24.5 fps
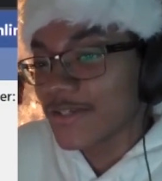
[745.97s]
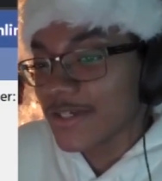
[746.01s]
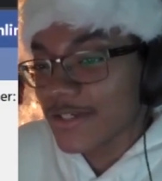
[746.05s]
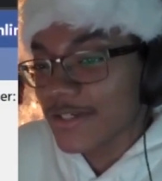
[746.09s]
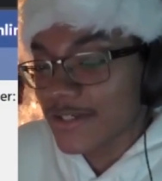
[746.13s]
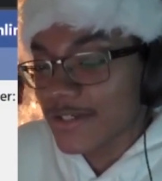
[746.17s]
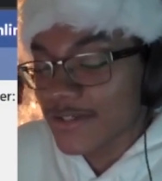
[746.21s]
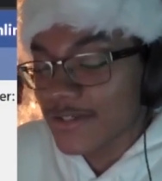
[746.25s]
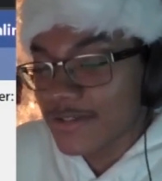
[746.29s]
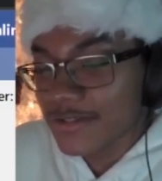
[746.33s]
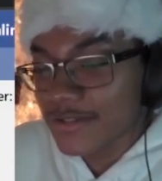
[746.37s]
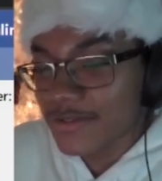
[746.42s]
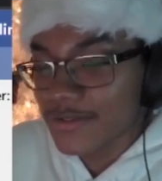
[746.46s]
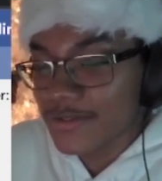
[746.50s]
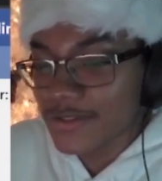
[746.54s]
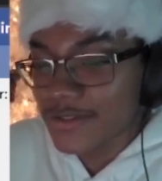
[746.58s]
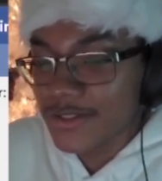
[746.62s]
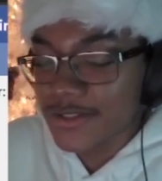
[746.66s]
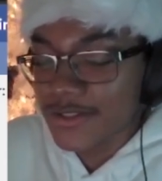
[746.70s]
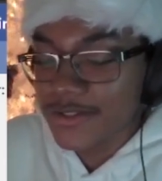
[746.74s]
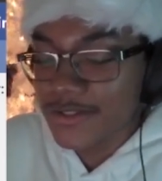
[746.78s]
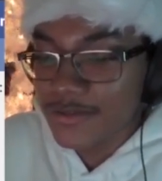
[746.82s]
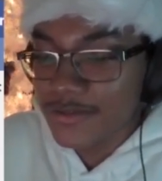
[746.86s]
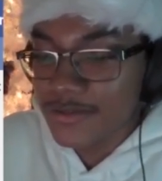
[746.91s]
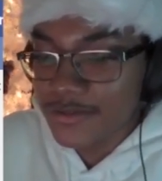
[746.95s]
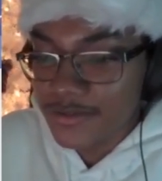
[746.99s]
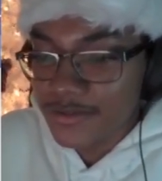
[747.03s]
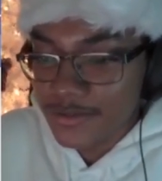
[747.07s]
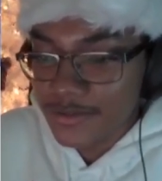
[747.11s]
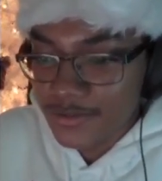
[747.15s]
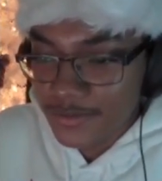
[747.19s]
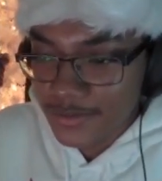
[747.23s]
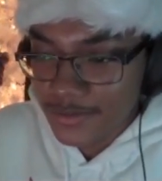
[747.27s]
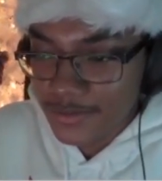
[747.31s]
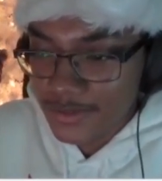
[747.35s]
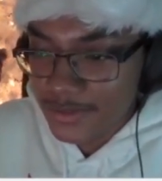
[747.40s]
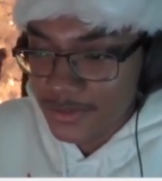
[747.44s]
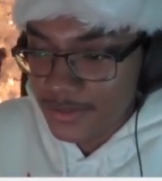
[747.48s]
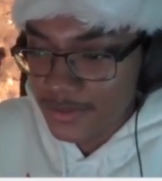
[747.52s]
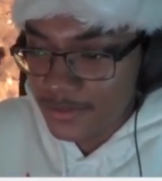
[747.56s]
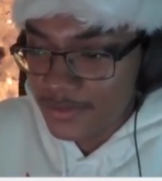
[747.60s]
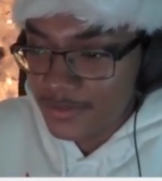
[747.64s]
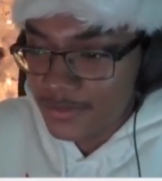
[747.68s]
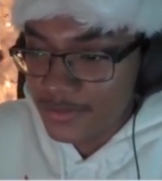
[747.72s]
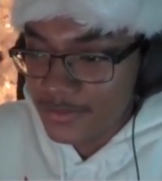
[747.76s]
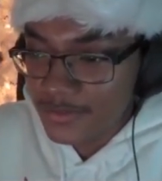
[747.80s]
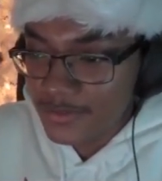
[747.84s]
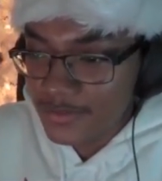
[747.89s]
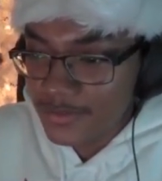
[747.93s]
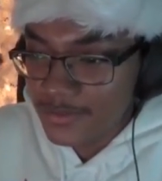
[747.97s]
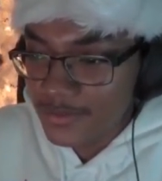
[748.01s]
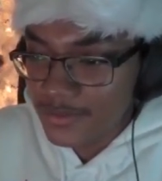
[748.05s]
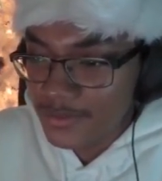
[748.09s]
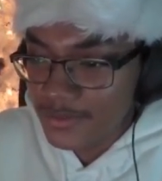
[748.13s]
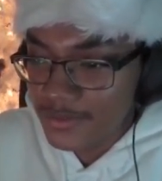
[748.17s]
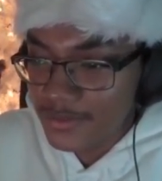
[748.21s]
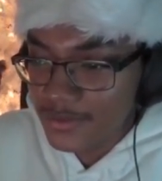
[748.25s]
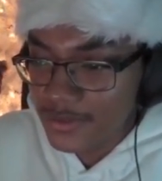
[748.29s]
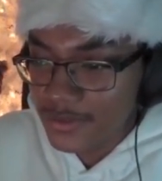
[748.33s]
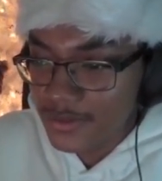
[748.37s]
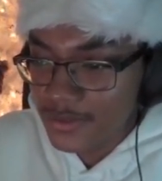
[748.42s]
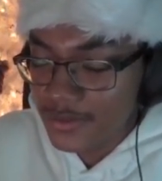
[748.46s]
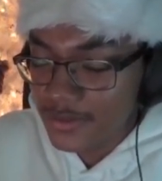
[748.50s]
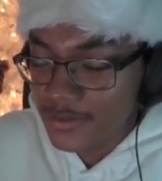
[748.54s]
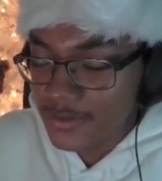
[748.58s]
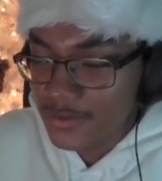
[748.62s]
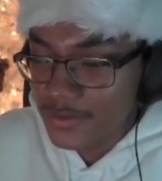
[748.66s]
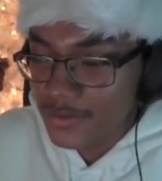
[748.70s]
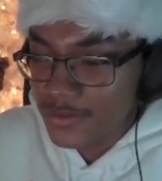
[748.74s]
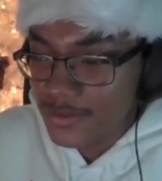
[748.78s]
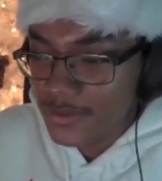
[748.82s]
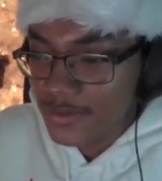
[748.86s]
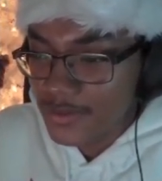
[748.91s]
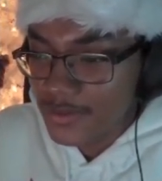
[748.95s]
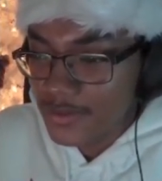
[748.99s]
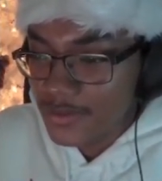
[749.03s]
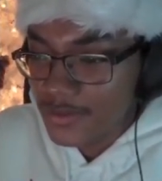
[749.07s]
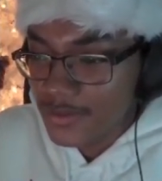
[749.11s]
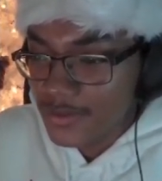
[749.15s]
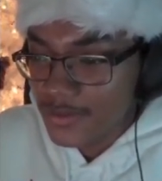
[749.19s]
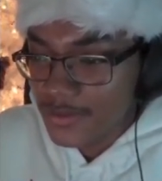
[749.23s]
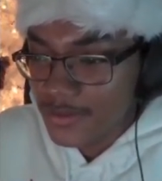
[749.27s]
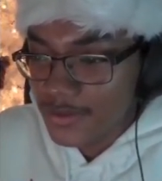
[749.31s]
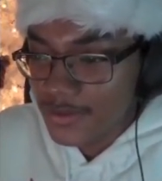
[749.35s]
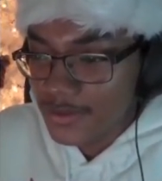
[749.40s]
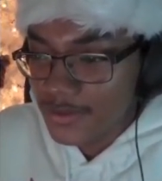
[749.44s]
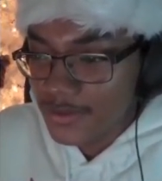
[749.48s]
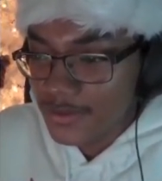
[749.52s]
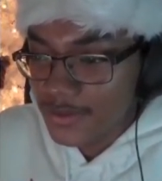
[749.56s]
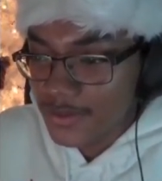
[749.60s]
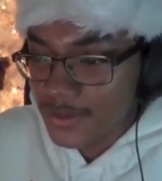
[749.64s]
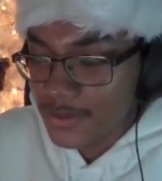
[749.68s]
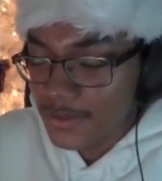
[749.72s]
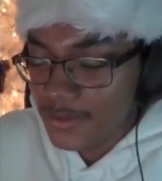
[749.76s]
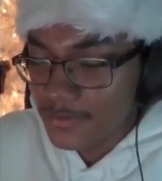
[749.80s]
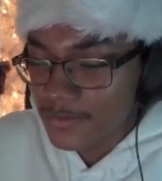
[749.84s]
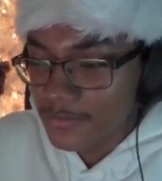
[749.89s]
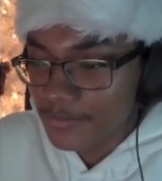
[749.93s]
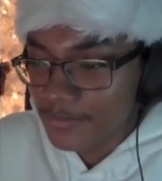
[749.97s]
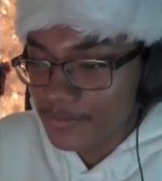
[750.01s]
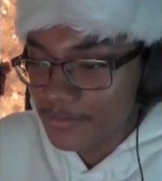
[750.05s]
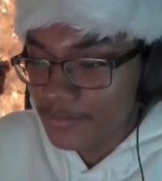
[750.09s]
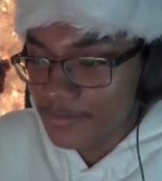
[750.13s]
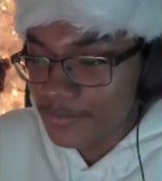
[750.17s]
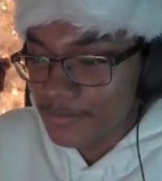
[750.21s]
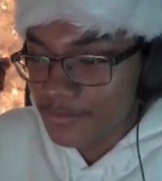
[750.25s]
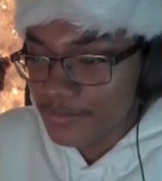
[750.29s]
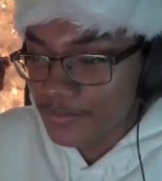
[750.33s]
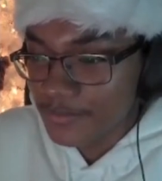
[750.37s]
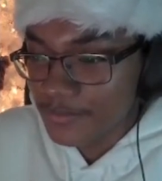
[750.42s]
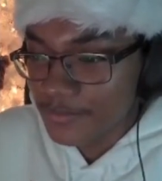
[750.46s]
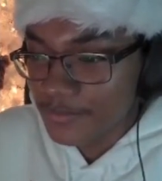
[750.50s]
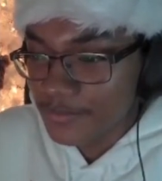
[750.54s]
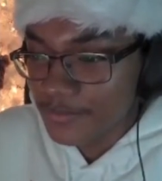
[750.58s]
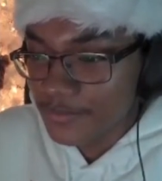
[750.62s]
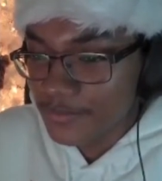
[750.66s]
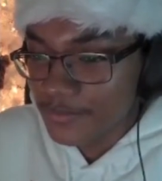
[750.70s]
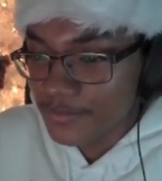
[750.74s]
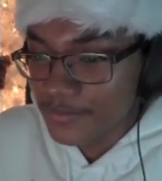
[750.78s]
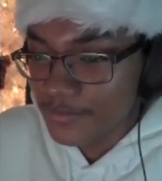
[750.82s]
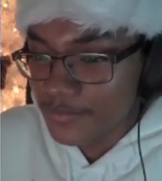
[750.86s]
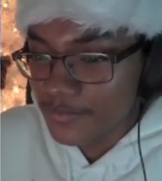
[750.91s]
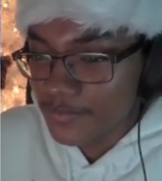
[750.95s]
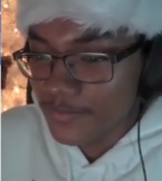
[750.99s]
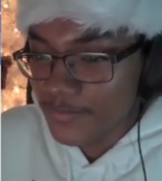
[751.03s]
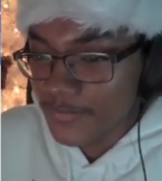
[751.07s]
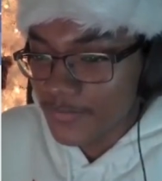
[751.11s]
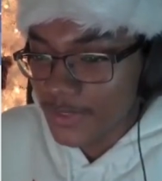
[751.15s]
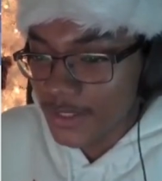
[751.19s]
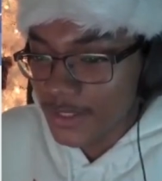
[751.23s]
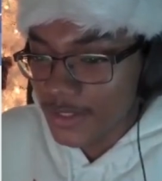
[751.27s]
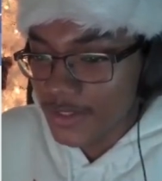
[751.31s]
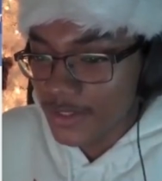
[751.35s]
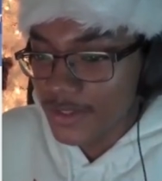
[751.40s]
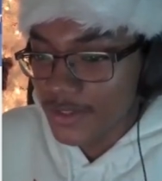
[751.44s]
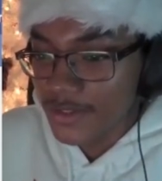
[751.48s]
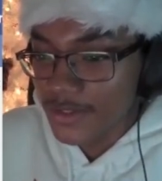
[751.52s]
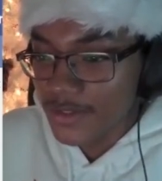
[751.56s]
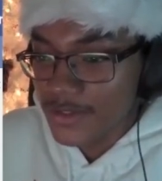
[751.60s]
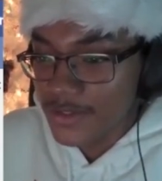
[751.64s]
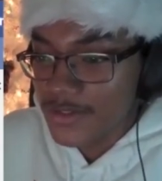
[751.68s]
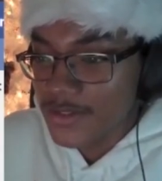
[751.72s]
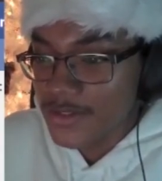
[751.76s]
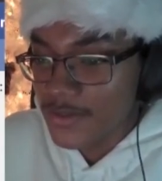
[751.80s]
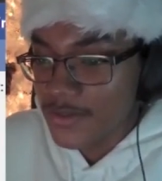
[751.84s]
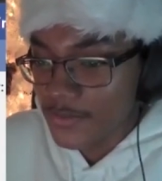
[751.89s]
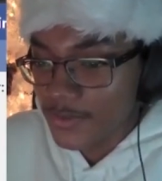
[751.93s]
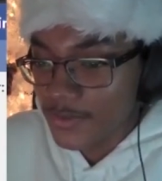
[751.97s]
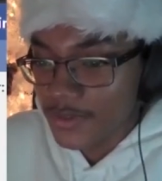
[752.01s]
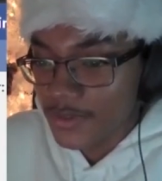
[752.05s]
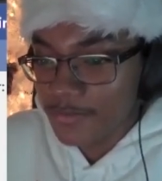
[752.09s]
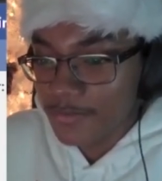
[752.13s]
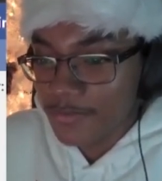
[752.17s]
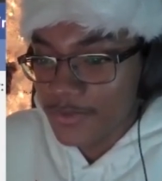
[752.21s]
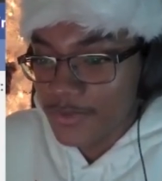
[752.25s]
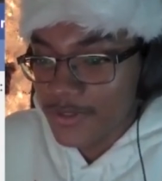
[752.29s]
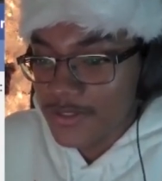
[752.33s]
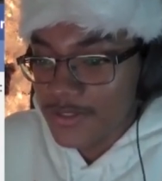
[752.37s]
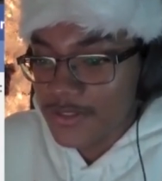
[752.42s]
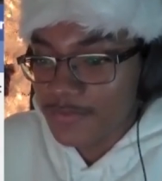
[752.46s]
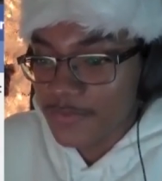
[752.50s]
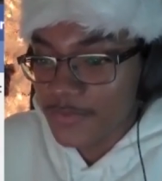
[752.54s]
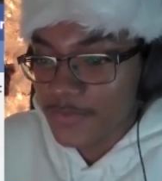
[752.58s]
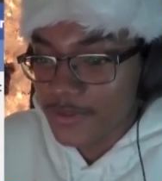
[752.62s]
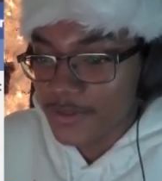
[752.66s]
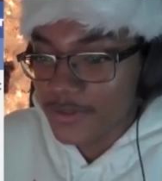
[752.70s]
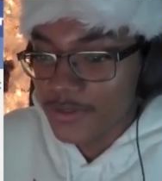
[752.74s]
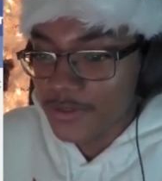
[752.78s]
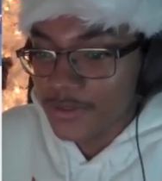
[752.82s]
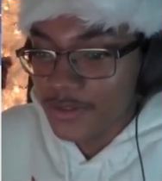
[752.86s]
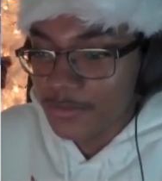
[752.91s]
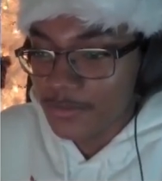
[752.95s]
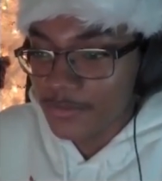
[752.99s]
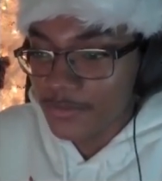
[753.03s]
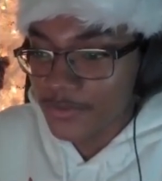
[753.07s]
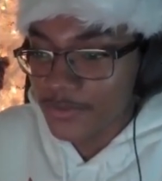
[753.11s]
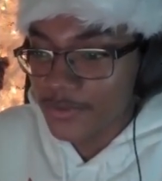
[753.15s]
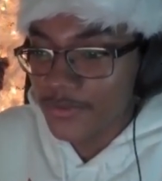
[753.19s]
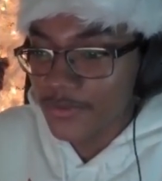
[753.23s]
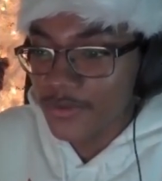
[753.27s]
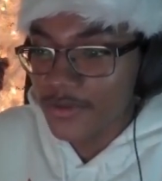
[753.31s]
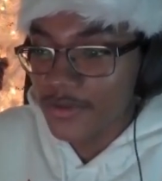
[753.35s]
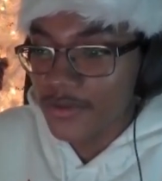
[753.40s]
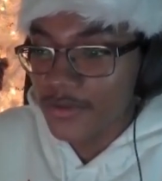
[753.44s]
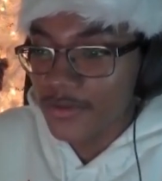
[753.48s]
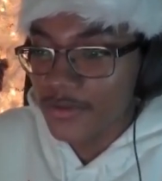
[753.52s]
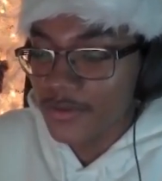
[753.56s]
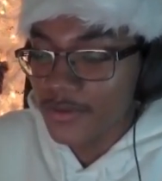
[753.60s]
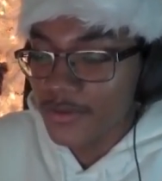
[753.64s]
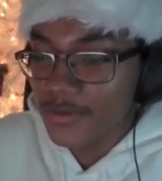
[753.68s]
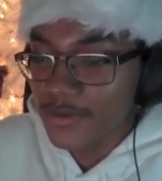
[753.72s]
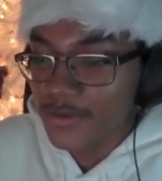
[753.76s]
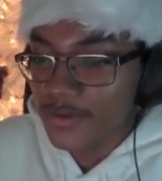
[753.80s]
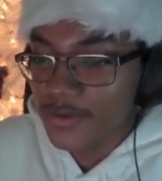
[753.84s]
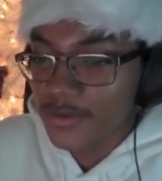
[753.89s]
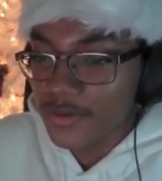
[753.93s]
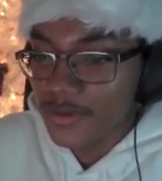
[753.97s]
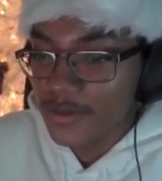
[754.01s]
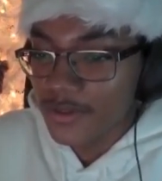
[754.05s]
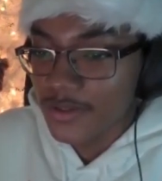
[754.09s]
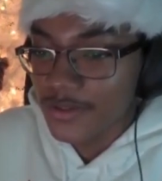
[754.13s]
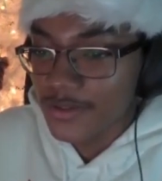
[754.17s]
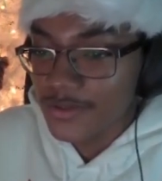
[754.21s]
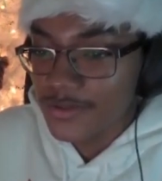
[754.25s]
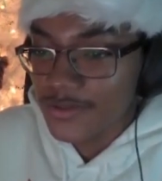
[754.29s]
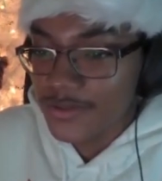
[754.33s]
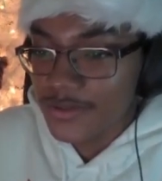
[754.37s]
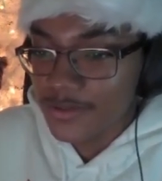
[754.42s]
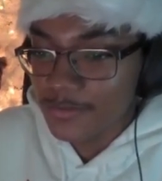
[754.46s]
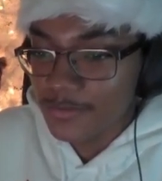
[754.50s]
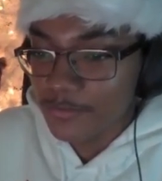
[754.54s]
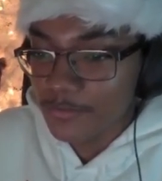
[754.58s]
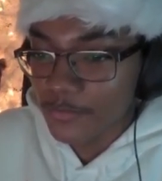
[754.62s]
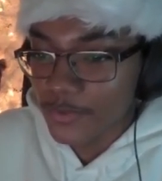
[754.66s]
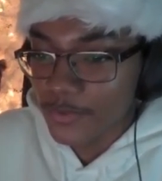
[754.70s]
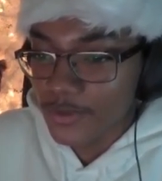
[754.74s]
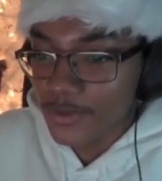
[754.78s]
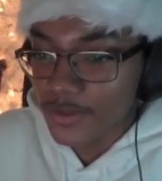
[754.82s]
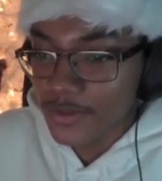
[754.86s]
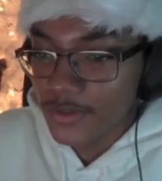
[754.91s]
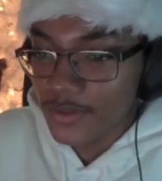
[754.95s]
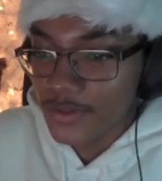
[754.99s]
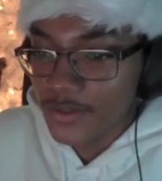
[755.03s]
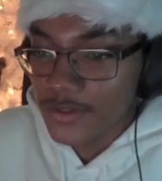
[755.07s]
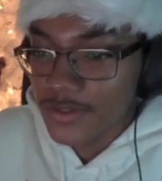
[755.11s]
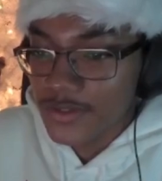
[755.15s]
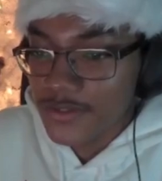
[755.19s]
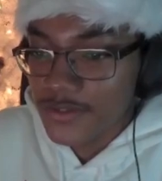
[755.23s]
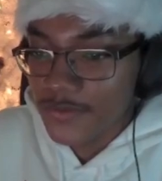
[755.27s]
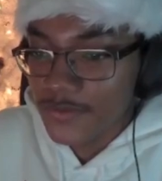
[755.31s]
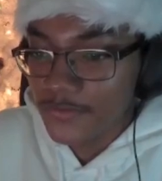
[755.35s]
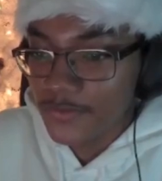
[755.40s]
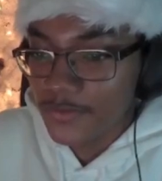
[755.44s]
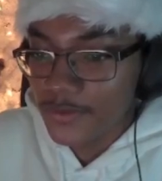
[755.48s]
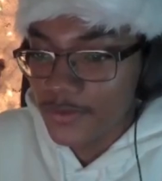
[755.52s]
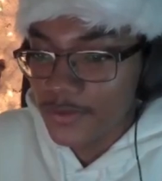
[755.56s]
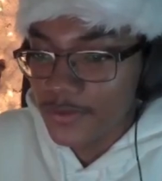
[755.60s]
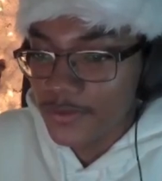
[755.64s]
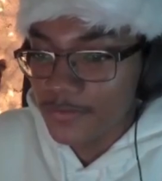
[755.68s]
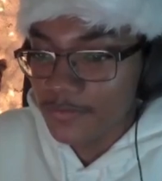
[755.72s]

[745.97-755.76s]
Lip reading: it. I don't like it. I don't like it. I don't like it. I don't like it. It is going to be a small number, though. It's one of these three.